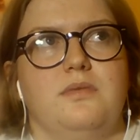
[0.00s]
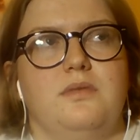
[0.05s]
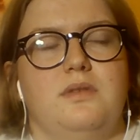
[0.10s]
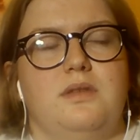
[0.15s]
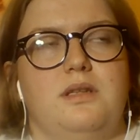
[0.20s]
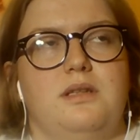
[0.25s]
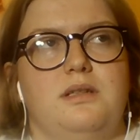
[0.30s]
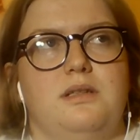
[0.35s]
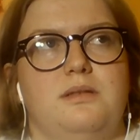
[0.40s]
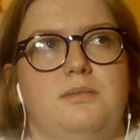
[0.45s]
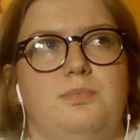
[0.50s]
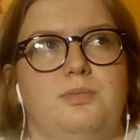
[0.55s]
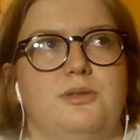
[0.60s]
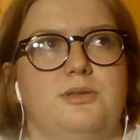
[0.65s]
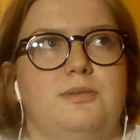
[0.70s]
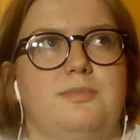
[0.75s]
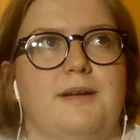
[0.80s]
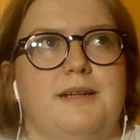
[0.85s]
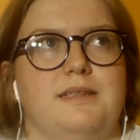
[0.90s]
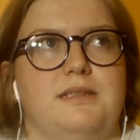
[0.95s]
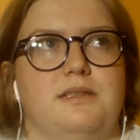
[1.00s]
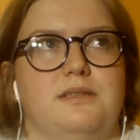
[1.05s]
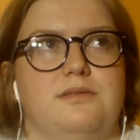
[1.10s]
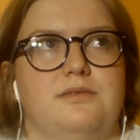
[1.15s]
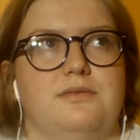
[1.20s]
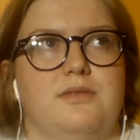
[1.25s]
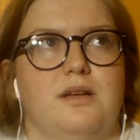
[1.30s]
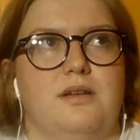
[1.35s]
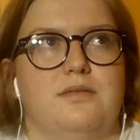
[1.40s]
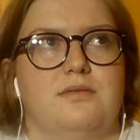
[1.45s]
the
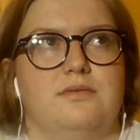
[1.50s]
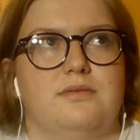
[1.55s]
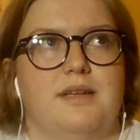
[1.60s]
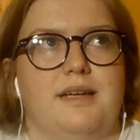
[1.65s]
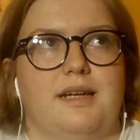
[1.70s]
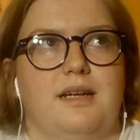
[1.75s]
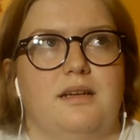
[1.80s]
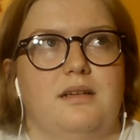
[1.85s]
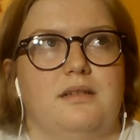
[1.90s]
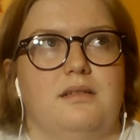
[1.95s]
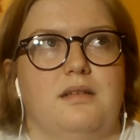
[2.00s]
perspective of like